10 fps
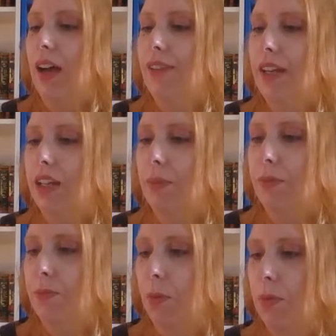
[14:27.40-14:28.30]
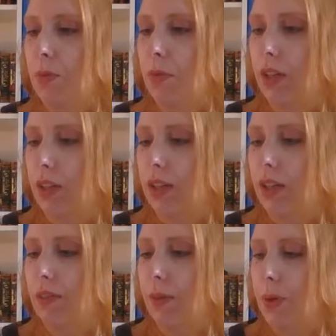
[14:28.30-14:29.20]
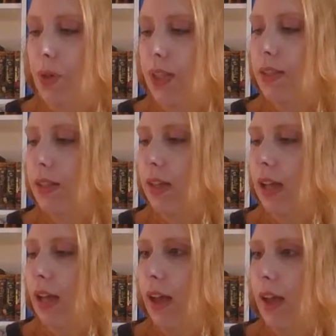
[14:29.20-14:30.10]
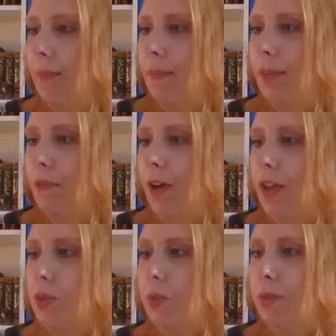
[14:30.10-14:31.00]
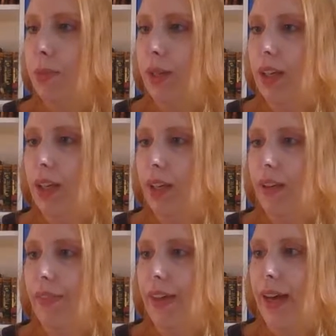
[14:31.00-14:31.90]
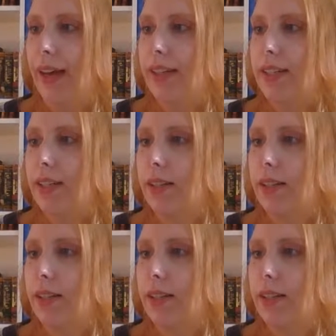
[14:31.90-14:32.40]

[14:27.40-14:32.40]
I've had a couple of problems with it, if I'm honest. The first one being that